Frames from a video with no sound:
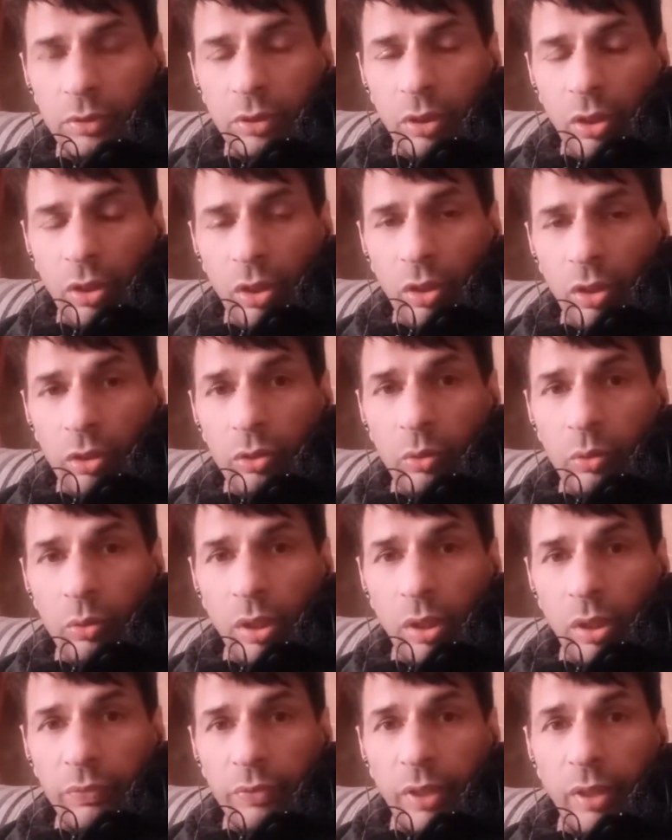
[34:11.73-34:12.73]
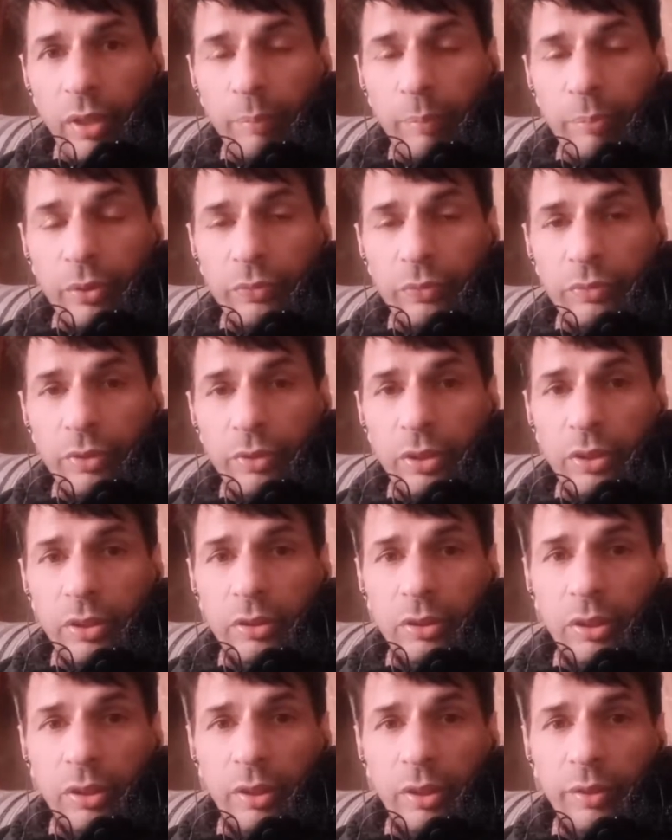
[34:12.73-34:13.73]
You are fed up of these
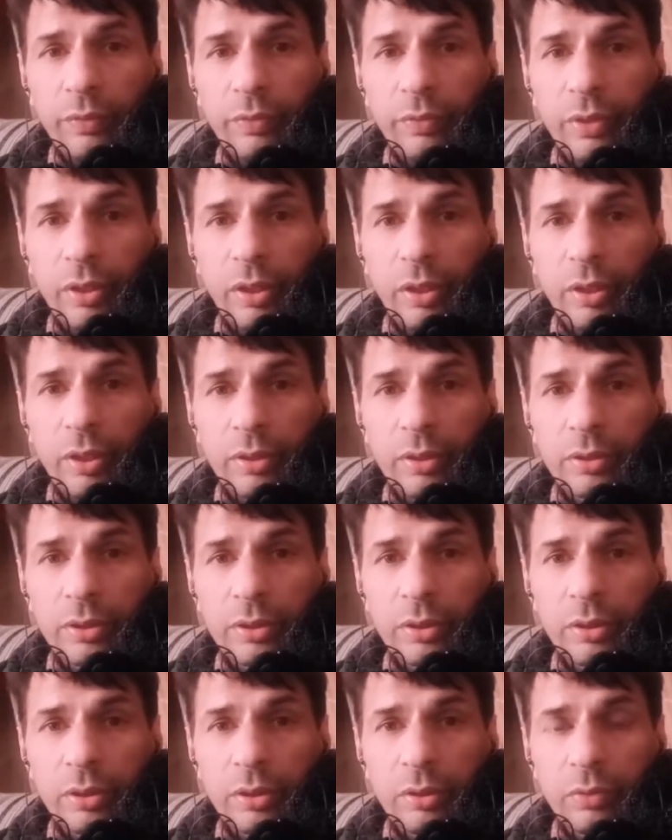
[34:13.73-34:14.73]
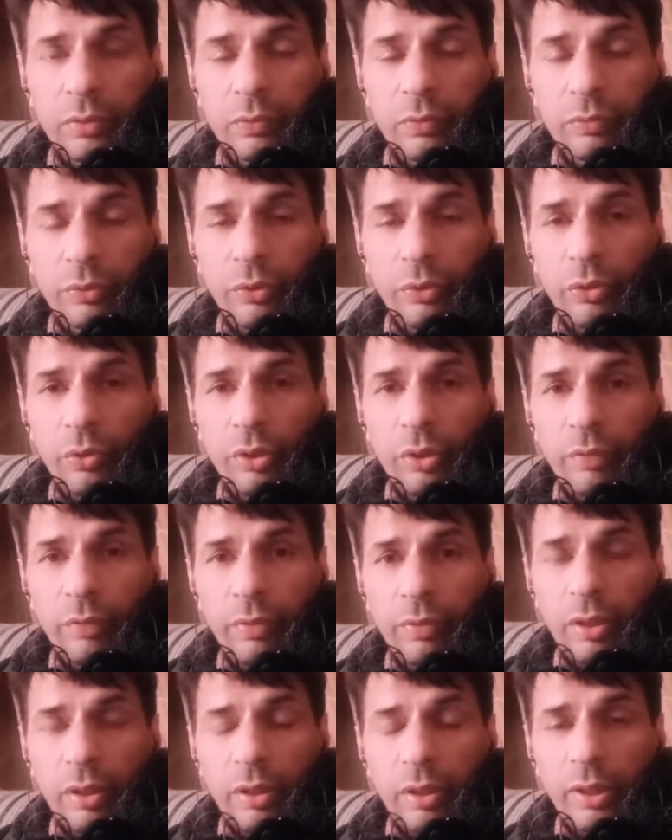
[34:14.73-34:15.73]
kind of cults who don't even
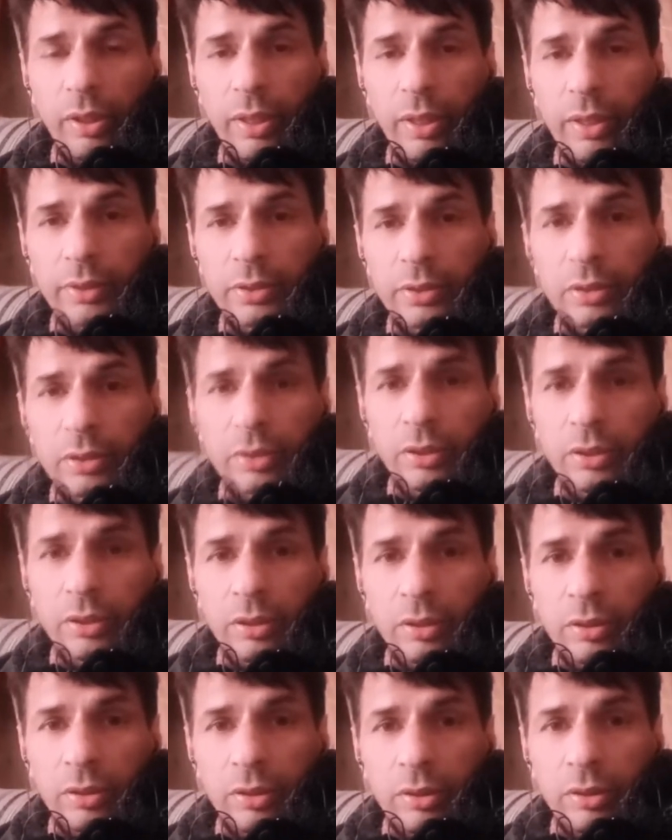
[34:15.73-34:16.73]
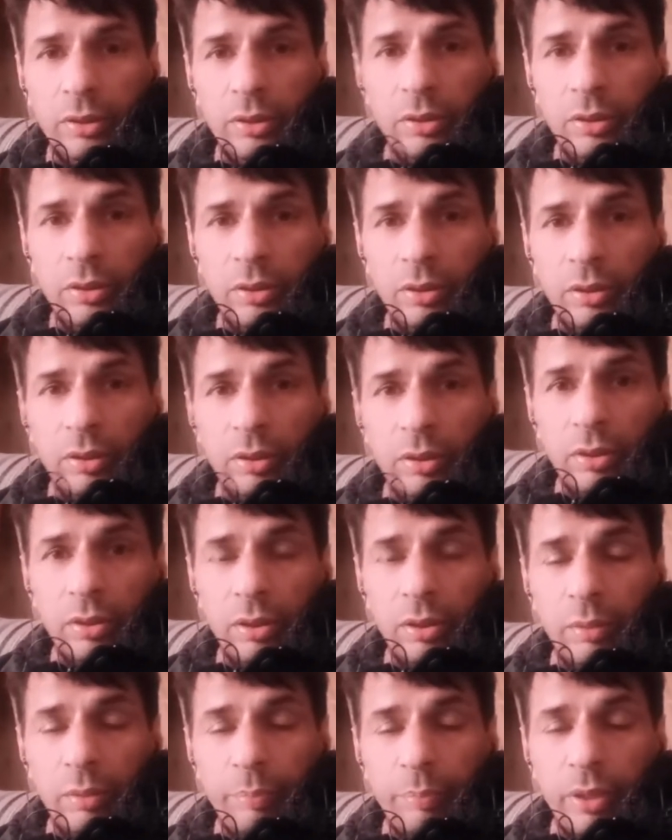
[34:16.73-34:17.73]
realize the
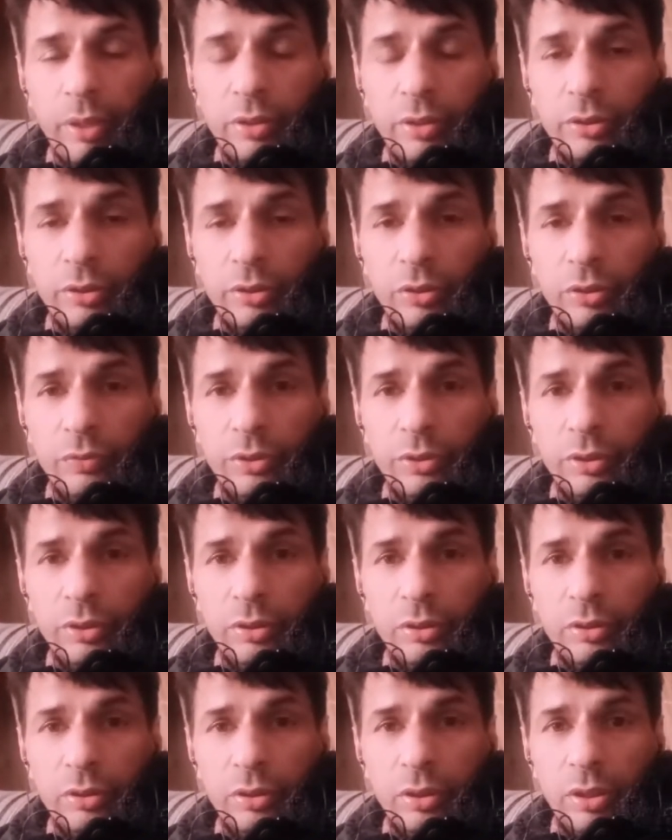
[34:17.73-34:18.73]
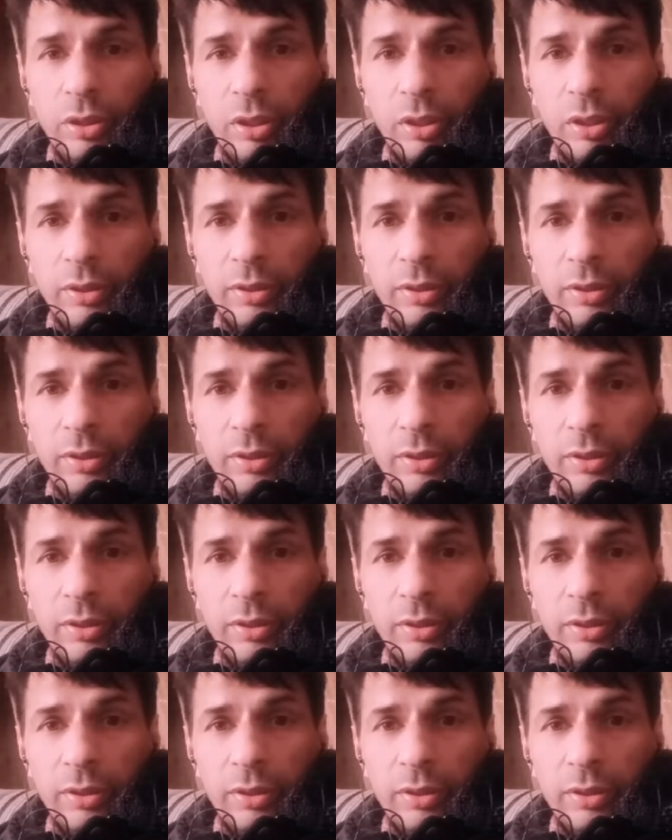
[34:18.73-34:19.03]
presence of Jesus Christ